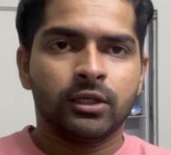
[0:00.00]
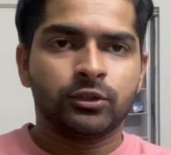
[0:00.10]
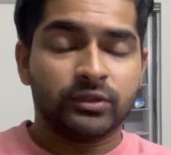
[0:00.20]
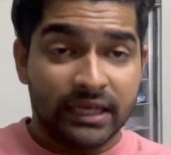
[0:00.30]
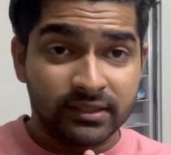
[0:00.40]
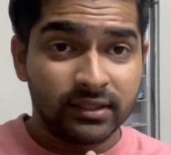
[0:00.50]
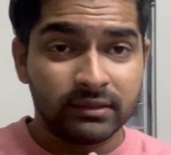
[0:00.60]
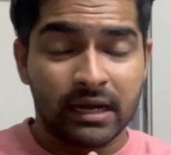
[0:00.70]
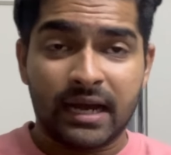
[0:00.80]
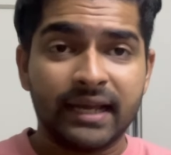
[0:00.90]
So that's a
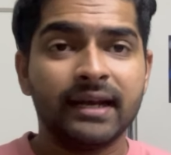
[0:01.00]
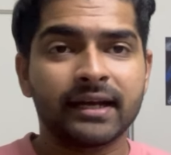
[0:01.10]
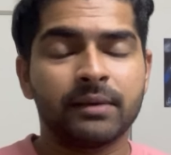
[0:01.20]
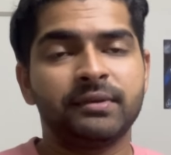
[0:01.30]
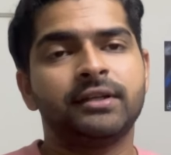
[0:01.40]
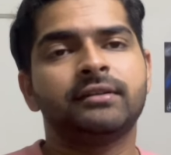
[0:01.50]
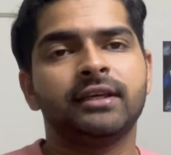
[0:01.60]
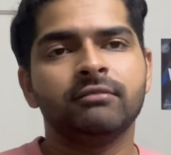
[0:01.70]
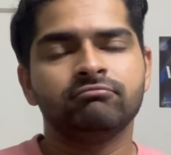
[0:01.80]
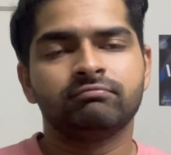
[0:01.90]
highly recommended
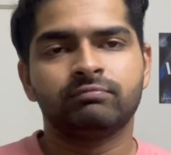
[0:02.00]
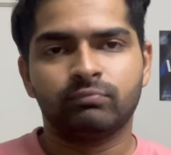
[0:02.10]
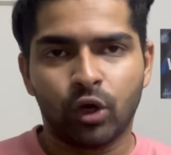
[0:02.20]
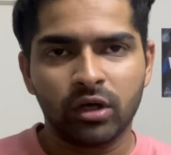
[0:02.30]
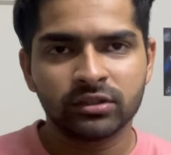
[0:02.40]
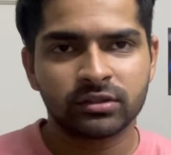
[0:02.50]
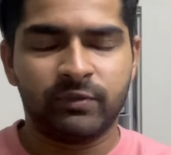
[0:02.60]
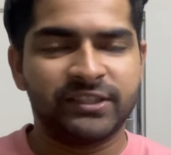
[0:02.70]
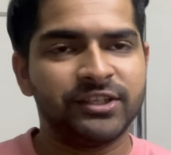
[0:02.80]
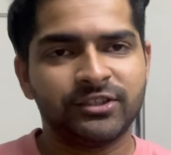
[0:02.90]
thing, mocks,
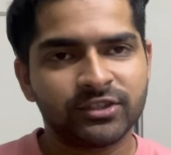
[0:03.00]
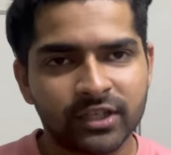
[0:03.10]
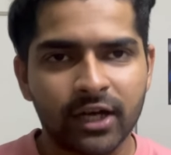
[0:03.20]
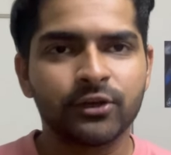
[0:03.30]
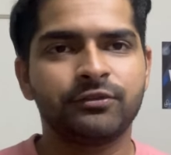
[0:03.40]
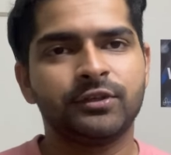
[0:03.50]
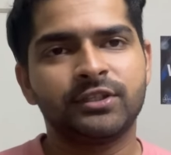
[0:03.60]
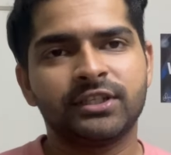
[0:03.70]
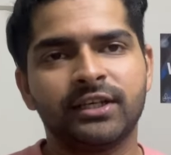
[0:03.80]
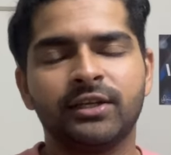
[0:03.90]
whether it's the start of your
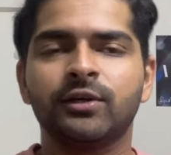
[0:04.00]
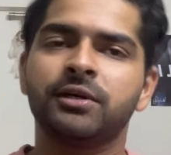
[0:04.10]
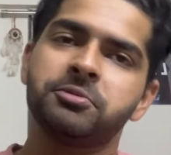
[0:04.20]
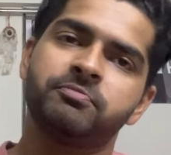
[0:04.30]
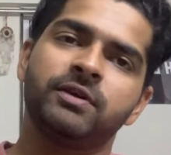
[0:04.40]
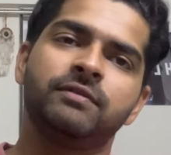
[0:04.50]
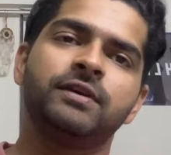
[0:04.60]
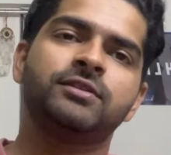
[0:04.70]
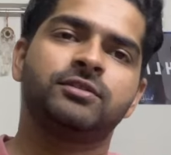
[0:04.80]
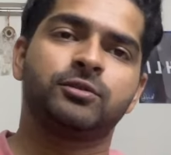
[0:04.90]
journey or if
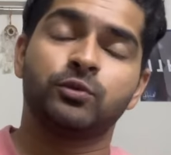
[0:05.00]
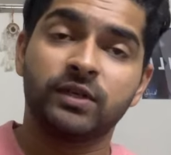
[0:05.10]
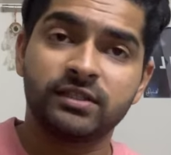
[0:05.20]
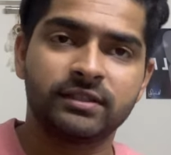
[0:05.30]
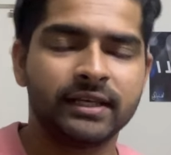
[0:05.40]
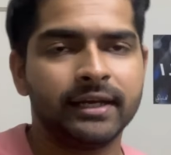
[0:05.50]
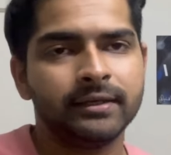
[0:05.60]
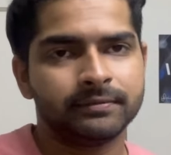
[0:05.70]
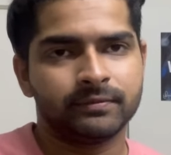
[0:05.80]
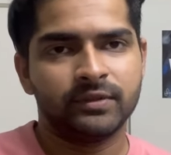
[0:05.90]
it's towards the
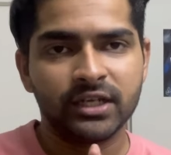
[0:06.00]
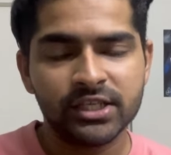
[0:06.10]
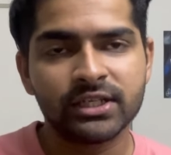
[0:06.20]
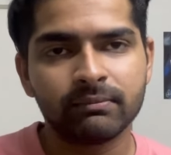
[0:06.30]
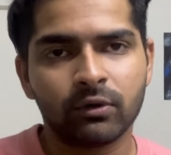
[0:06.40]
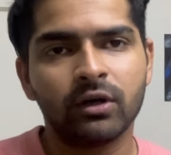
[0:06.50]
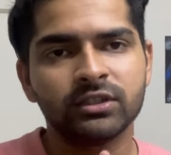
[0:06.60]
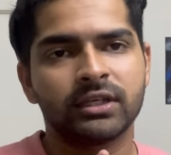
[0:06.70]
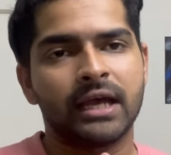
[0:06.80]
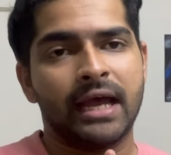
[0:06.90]
end, diligent
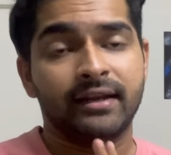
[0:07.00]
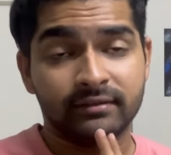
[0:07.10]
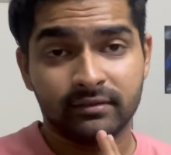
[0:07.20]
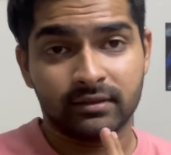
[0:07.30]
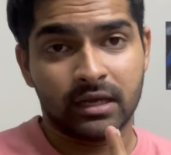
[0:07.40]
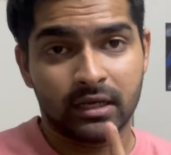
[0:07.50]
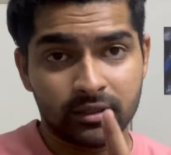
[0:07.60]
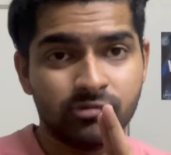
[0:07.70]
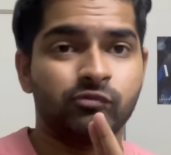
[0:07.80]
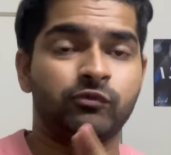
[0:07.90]
mocks, and
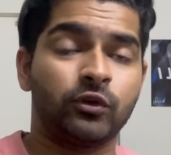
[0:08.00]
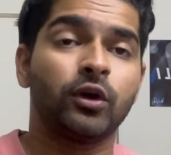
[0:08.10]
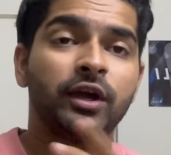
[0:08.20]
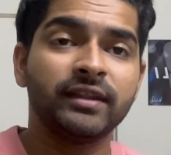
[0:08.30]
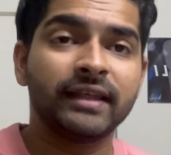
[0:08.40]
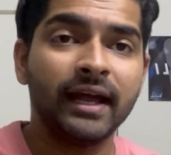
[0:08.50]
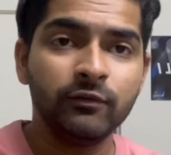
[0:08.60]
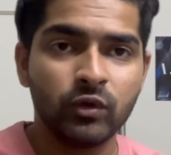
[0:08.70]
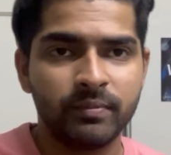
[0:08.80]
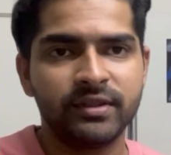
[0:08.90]
following that
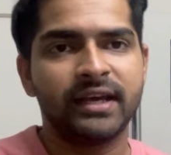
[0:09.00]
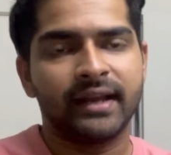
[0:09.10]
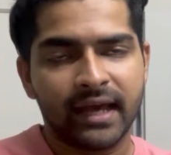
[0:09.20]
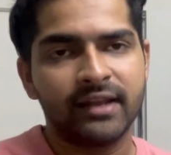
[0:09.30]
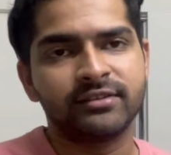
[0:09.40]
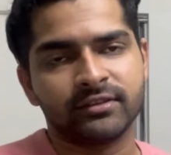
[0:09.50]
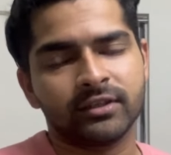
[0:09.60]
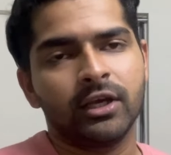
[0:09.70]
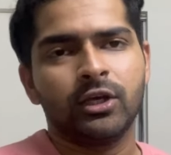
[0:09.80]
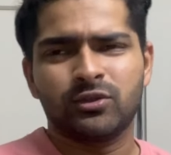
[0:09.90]
will be the analysis.
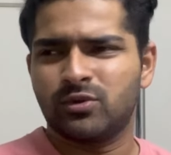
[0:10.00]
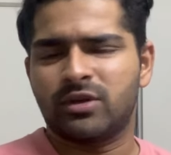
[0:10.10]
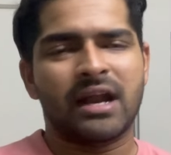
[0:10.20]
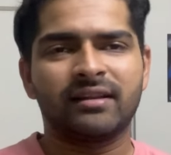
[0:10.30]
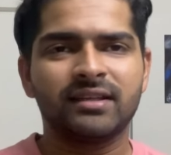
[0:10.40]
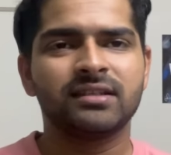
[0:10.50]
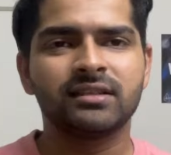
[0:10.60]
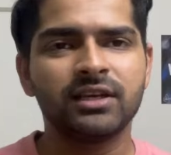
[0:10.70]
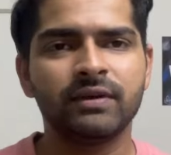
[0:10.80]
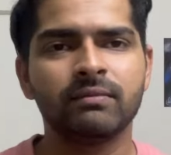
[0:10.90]
rather than just
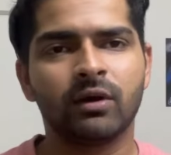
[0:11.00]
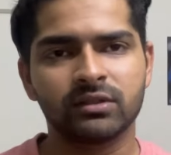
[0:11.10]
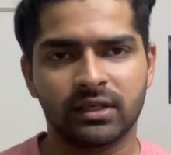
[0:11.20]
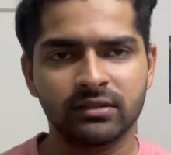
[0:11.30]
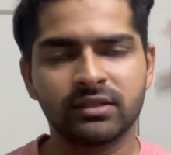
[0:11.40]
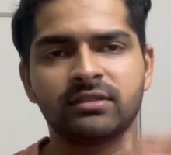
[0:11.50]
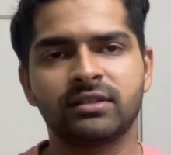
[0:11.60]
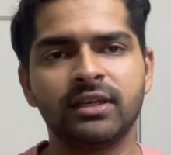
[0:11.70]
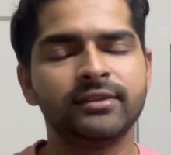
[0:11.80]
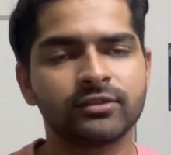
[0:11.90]
giving mocks and just
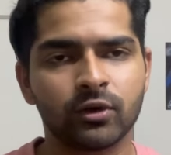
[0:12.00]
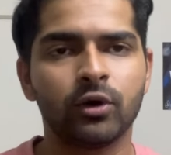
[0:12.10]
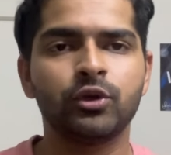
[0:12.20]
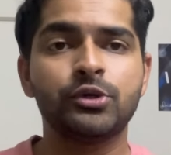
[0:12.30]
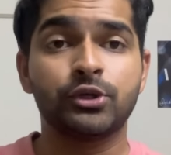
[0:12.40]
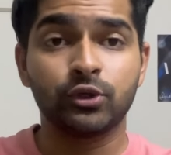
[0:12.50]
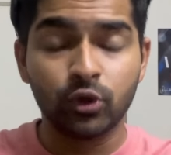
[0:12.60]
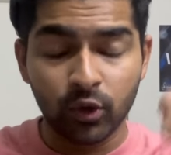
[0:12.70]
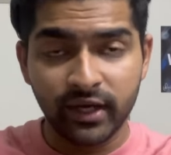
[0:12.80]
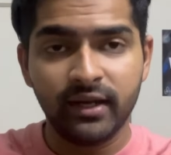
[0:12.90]
seeing the score, you should
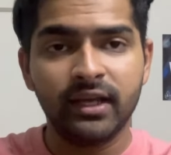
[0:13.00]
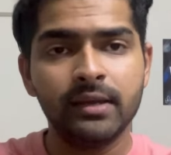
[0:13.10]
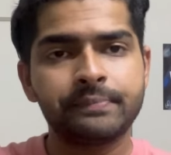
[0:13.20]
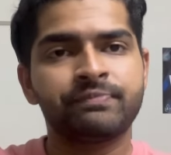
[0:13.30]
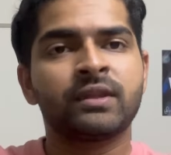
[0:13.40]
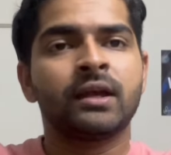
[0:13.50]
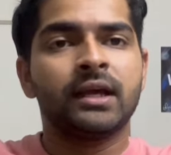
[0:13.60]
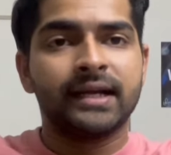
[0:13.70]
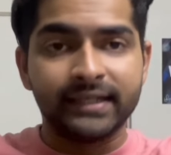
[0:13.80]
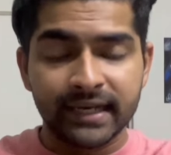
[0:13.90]
go in deep,
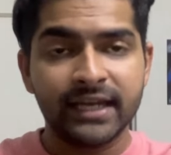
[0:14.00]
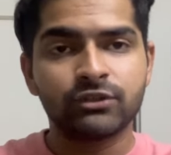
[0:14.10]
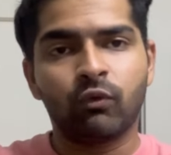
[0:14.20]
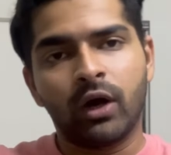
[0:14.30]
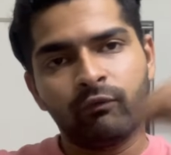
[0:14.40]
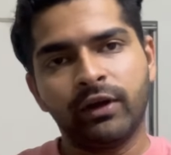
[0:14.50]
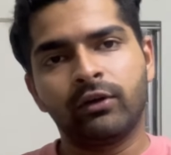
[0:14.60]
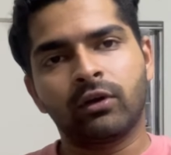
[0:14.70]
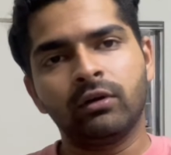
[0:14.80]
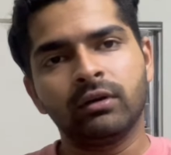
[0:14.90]
analyze what went
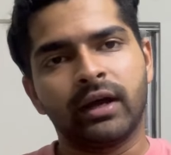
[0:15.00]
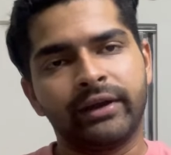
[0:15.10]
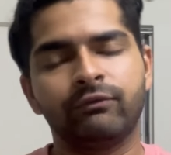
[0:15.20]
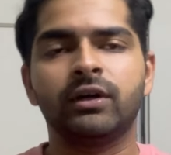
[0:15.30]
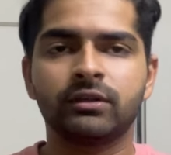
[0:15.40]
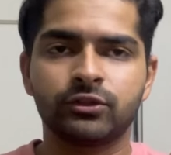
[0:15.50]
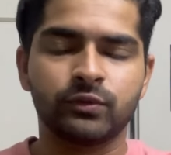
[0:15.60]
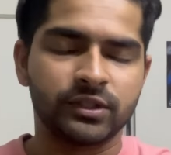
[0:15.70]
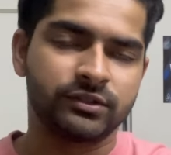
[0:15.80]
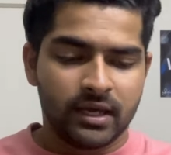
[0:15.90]
wrong and work
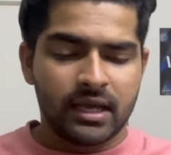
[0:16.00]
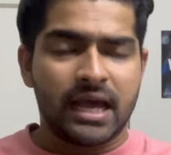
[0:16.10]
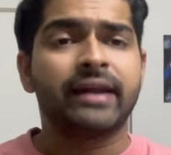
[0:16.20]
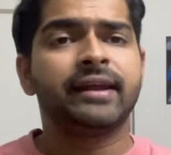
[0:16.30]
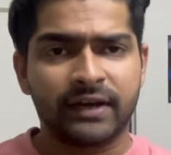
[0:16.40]
towards it. And